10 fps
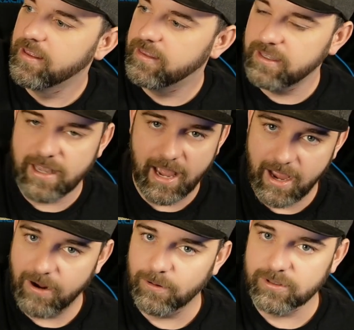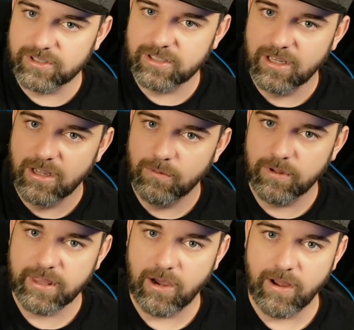the house
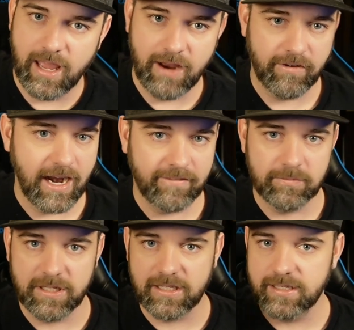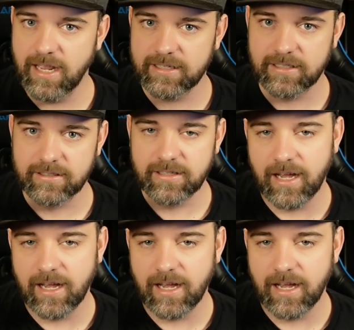without ever have to be connected.